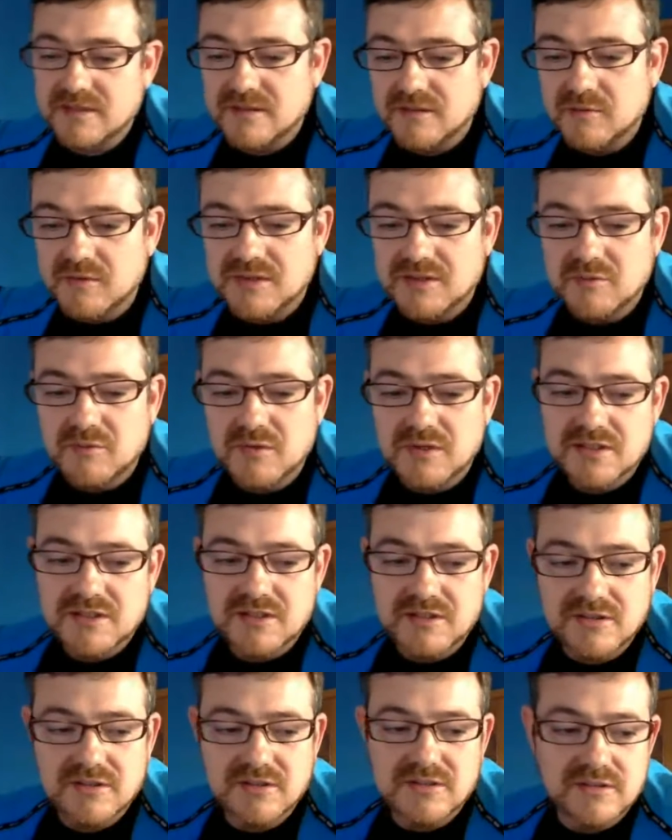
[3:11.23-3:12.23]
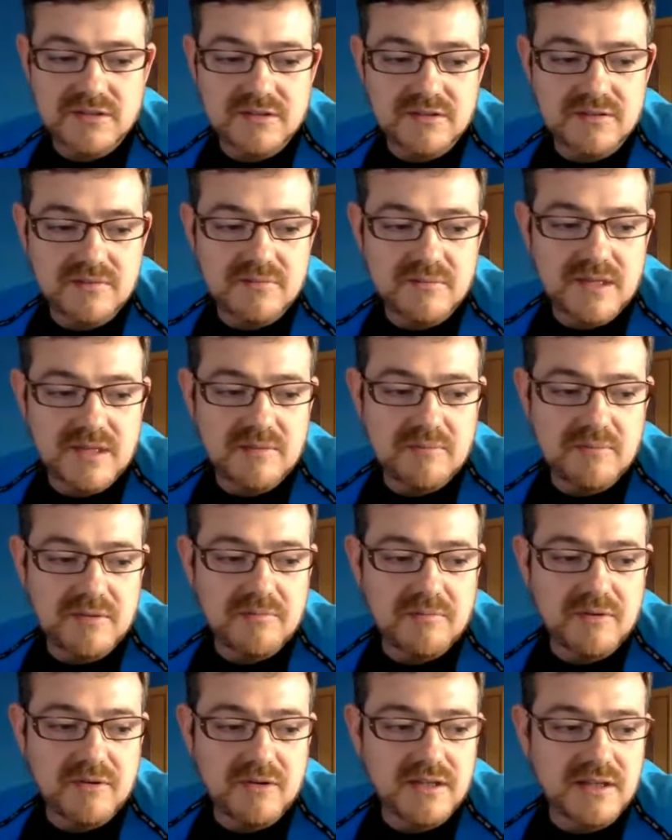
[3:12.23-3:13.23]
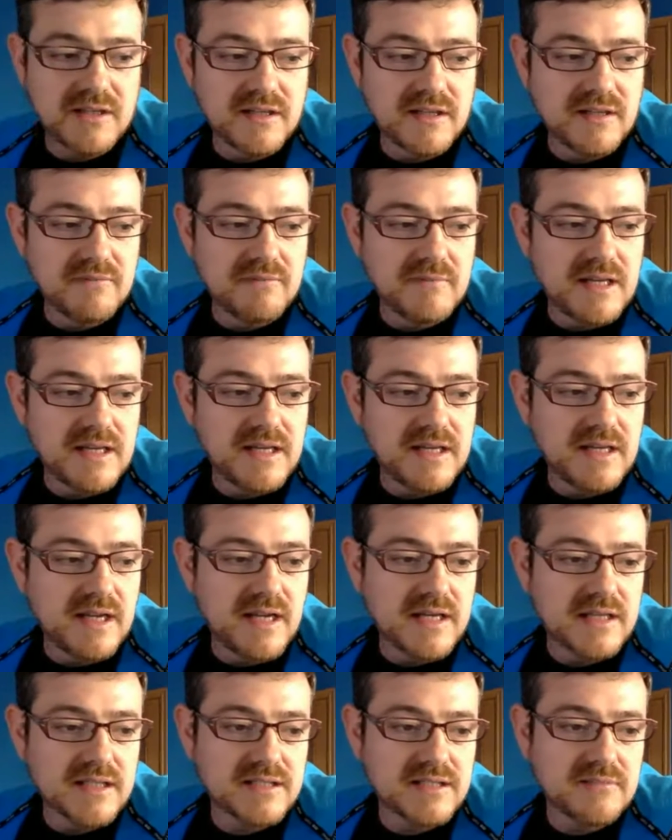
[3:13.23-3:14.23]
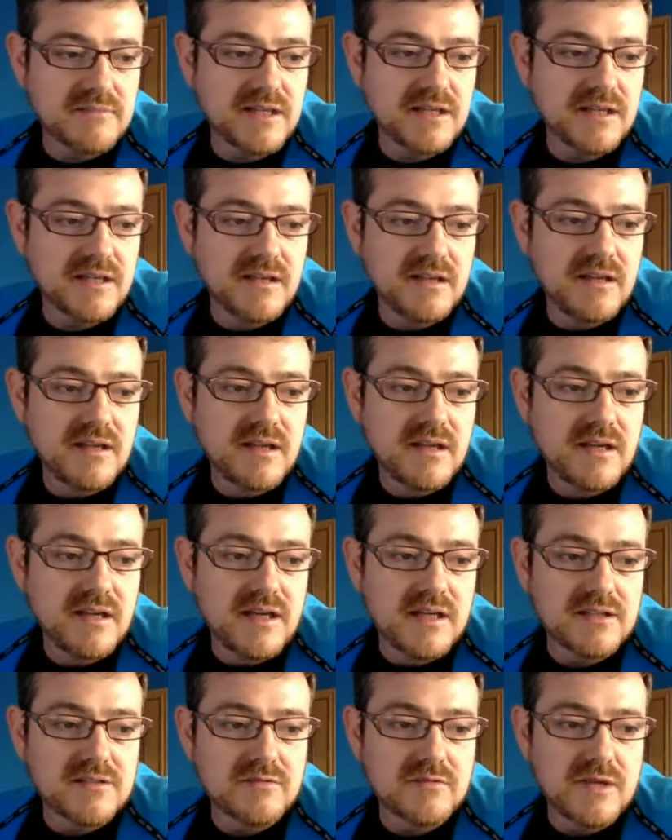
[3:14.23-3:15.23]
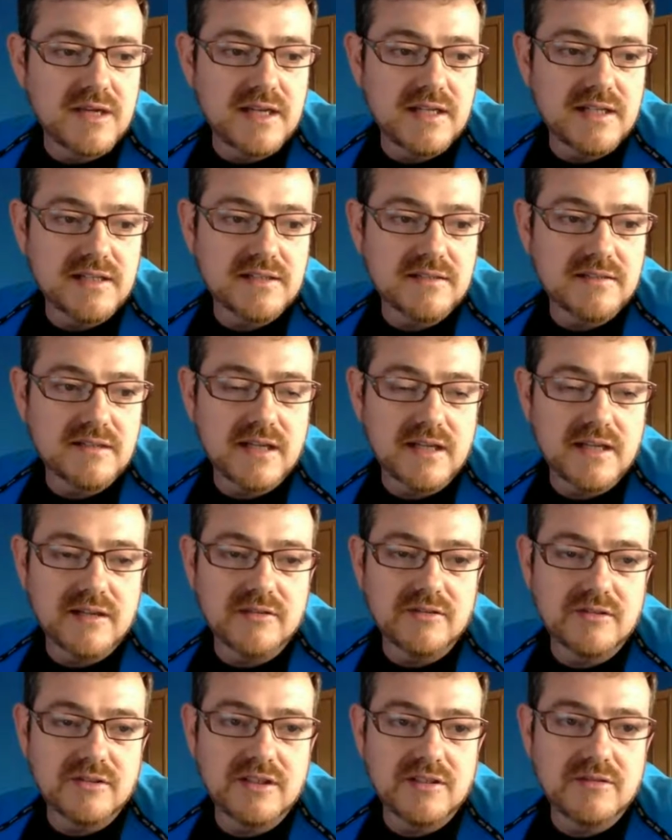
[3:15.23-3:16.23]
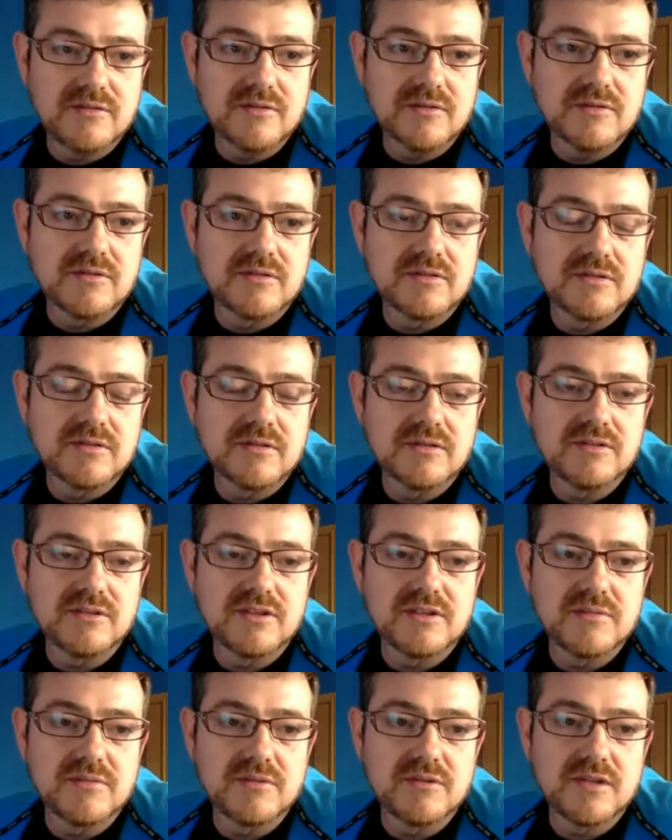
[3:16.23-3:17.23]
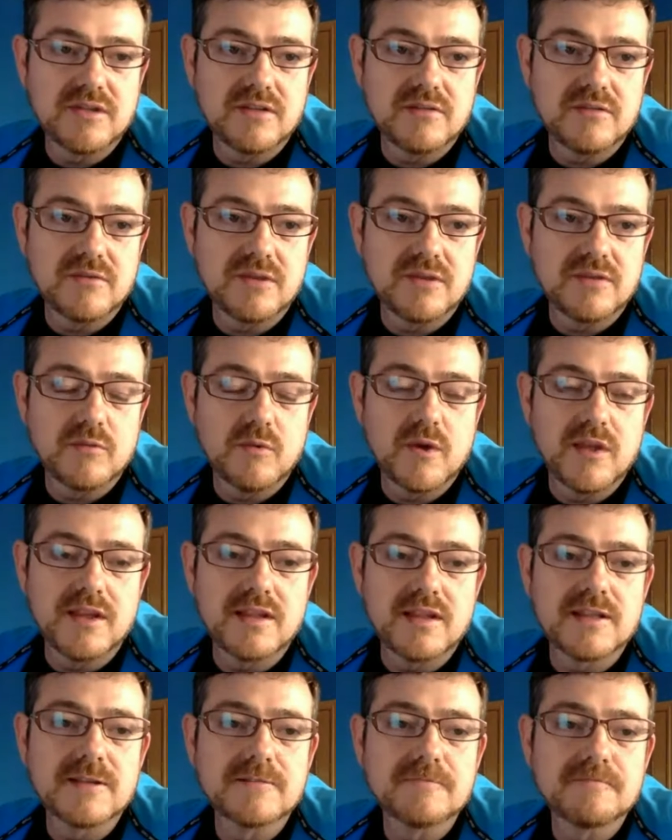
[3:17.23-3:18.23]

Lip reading: with questions, many people in Vadin ask me, as well as I continue contributing with GWT.